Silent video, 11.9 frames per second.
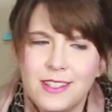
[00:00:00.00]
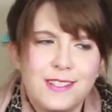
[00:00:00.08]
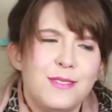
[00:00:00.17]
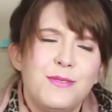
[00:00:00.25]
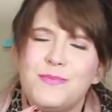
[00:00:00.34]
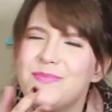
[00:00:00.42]

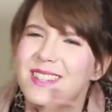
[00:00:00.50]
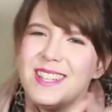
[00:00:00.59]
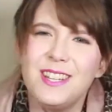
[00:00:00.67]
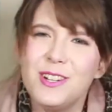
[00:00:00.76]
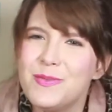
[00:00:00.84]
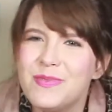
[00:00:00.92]
because if
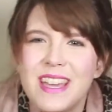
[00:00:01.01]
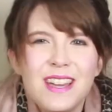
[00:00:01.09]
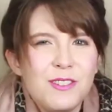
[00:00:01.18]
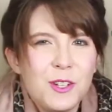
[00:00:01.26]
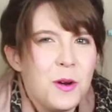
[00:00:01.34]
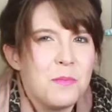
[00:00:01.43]

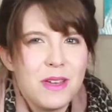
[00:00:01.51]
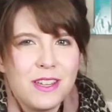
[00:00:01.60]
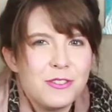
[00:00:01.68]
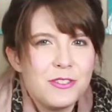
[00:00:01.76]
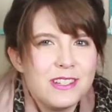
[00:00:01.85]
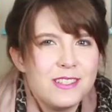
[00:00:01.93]
you go on
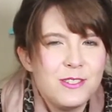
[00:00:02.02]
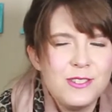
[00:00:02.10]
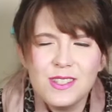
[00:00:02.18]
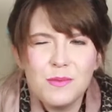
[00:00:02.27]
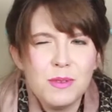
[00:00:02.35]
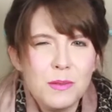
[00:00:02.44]
Pinterest, you
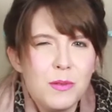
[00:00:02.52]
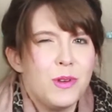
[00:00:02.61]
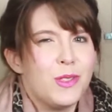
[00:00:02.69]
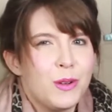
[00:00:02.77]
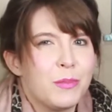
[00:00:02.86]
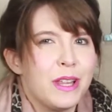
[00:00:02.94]
see people
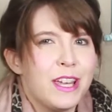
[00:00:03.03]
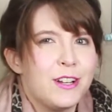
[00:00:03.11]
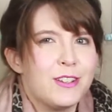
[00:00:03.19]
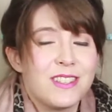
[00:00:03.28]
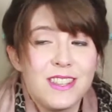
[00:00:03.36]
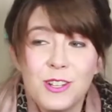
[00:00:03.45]
with their
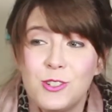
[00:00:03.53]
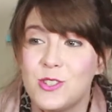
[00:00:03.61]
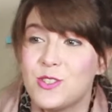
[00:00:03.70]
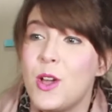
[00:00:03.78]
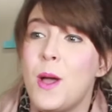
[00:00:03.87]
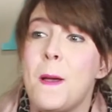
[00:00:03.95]
planners and they're just